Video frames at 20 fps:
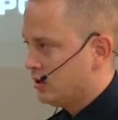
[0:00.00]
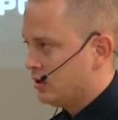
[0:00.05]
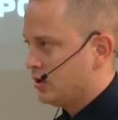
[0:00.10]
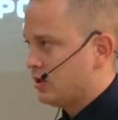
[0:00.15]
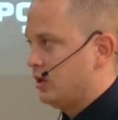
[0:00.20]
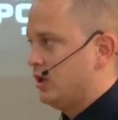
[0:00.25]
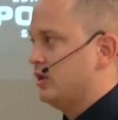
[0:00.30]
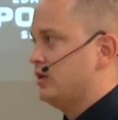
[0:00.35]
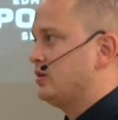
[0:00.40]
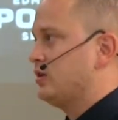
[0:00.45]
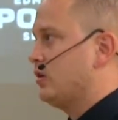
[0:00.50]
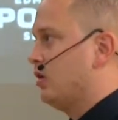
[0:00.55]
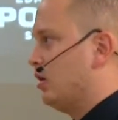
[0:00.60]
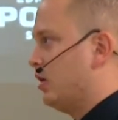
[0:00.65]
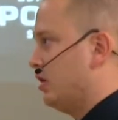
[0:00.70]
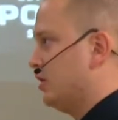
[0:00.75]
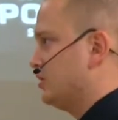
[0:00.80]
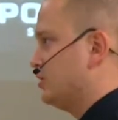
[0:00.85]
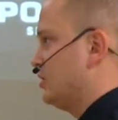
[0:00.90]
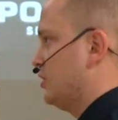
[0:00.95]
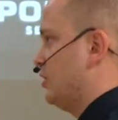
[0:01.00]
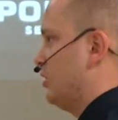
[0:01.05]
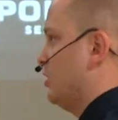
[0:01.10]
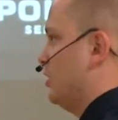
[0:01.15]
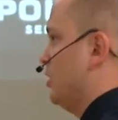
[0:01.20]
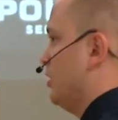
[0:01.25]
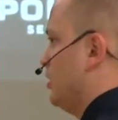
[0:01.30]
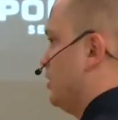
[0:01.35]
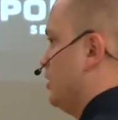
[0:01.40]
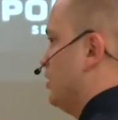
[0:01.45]
Okay, calls
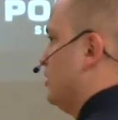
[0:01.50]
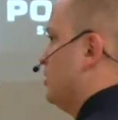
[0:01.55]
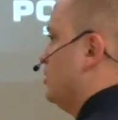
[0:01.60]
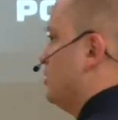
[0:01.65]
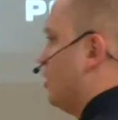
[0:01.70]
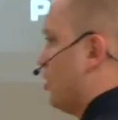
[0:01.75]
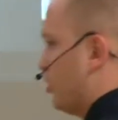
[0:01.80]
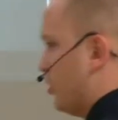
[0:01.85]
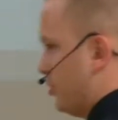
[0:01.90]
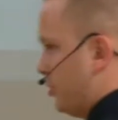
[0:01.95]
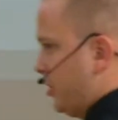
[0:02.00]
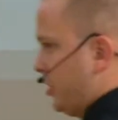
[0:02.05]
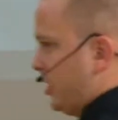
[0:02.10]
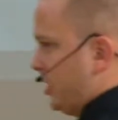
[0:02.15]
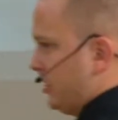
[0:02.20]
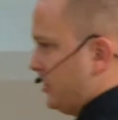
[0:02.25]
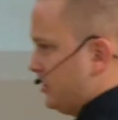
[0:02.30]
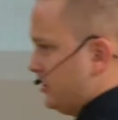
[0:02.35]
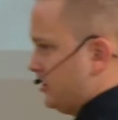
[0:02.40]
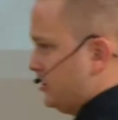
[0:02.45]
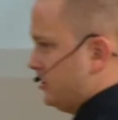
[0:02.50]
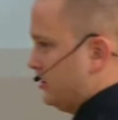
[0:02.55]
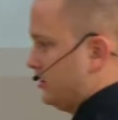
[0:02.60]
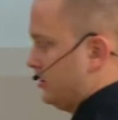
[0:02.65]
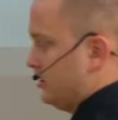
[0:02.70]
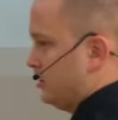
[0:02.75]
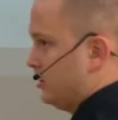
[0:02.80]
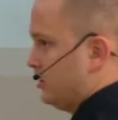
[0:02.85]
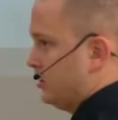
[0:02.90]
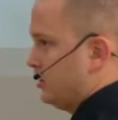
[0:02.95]
her, no reply.
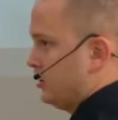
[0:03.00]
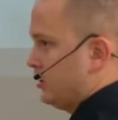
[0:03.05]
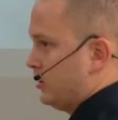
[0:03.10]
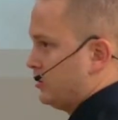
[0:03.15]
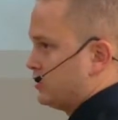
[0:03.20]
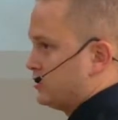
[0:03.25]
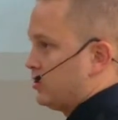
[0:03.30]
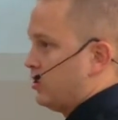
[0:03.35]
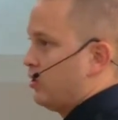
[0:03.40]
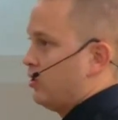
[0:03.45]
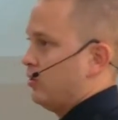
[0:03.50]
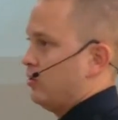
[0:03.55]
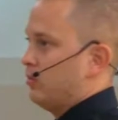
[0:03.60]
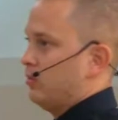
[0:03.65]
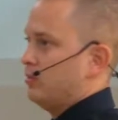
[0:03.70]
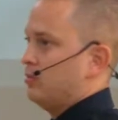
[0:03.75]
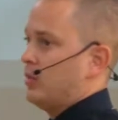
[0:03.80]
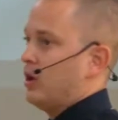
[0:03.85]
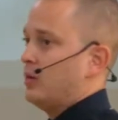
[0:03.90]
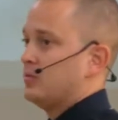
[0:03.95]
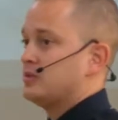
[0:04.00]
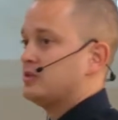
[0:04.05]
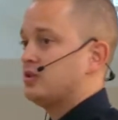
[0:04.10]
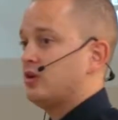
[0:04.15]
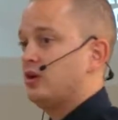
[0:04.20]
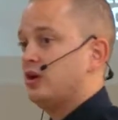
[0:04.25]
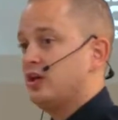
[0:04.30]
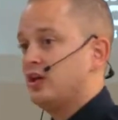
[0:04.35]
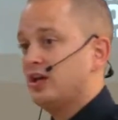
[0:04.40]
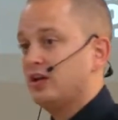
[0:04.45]
So mom's
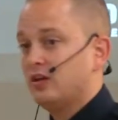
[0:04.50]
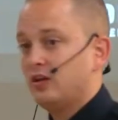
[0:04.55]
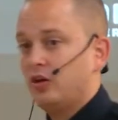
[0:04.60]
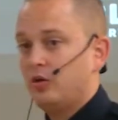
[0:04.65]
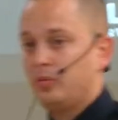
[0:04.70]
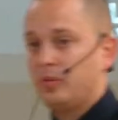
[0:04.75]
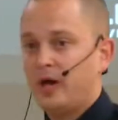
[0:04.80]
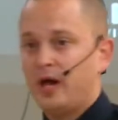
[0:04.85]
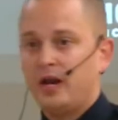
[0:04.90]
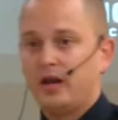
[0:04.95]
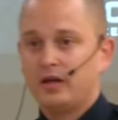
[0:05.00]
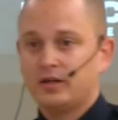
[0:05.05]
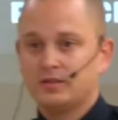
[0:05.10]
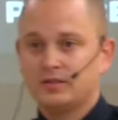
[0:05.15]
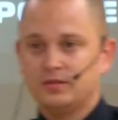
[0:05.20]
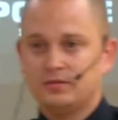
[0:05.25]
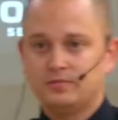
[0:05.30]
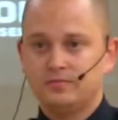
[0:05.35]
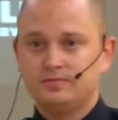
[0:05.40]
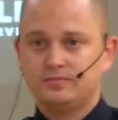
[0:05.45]
starting to get a little panicked.